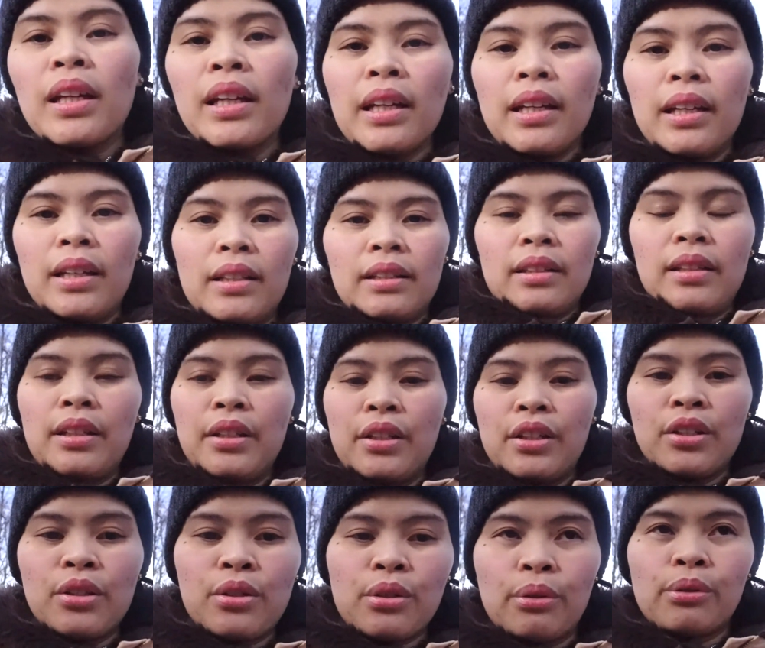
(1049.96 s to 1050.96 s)
And
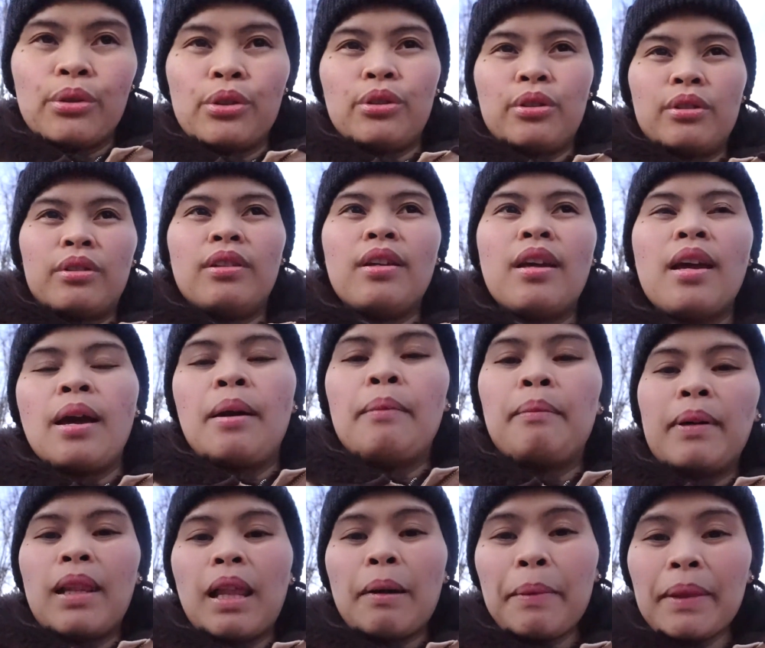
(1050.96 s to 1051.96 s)
so yun.
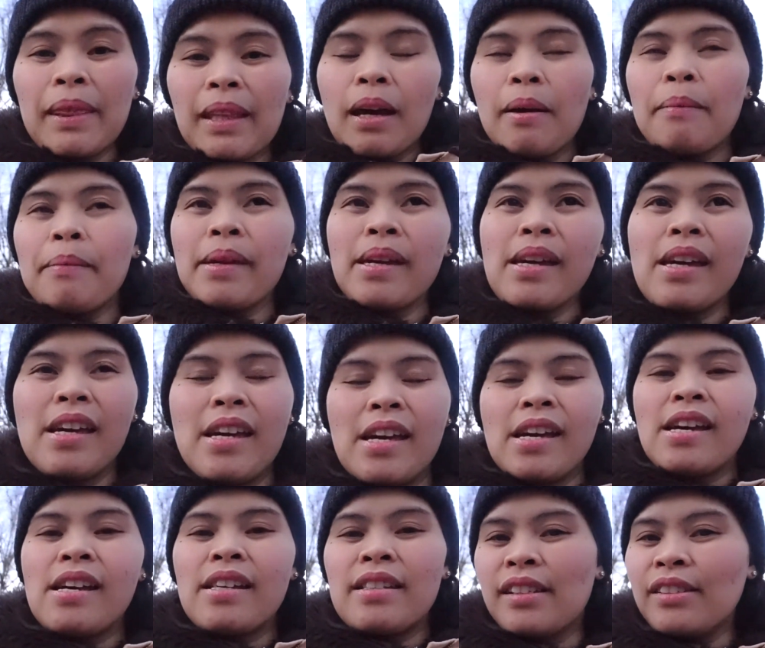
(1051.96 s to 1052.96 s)
Malapit na kami.
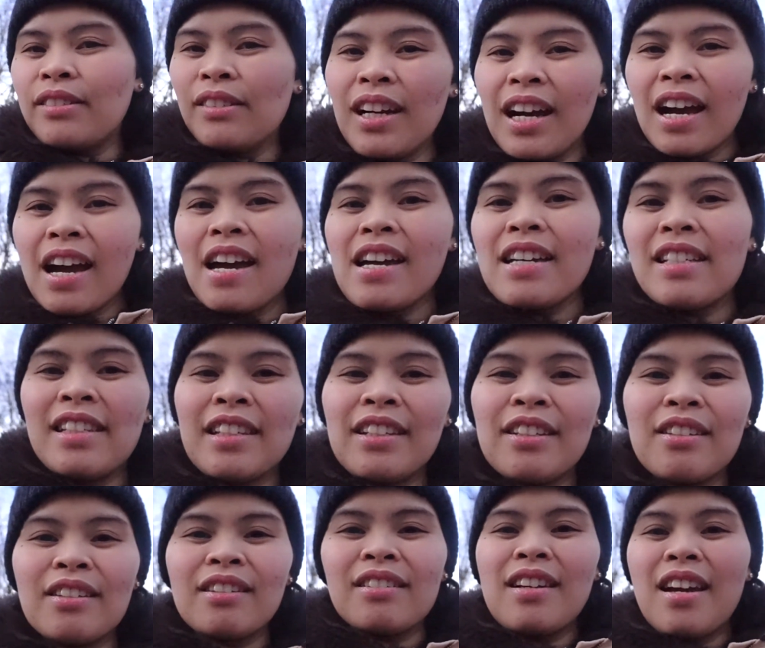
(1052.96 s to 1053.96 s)
And see you guys. Thank
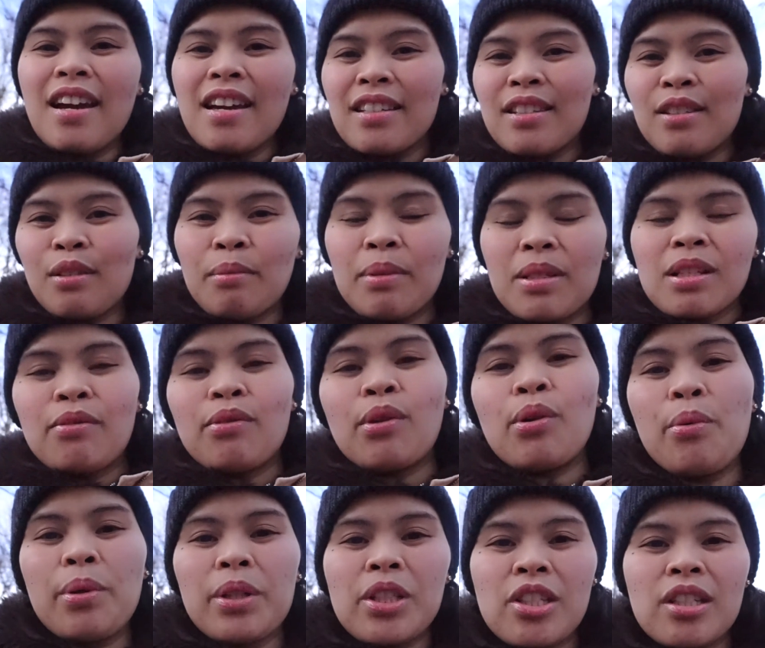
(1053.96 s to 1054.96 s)
you guys so much for
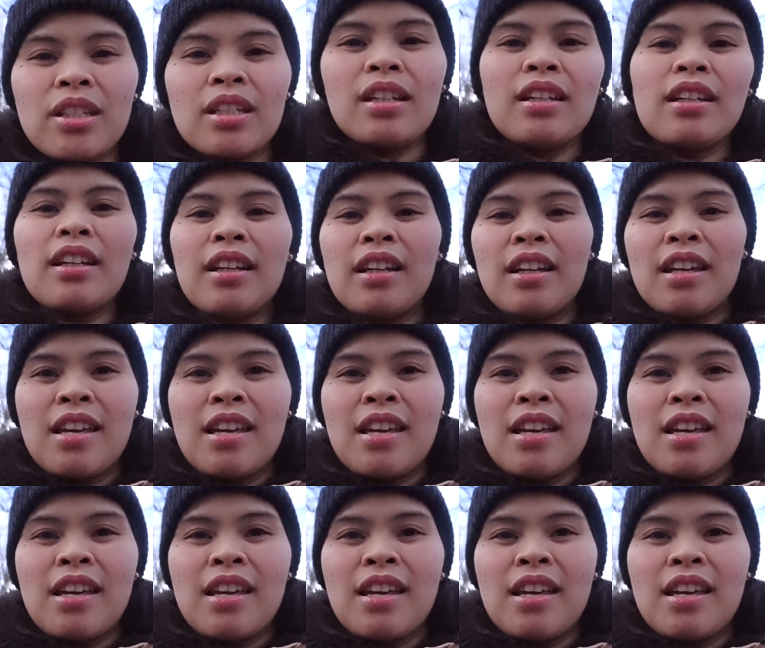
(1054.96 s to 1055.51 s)
watching.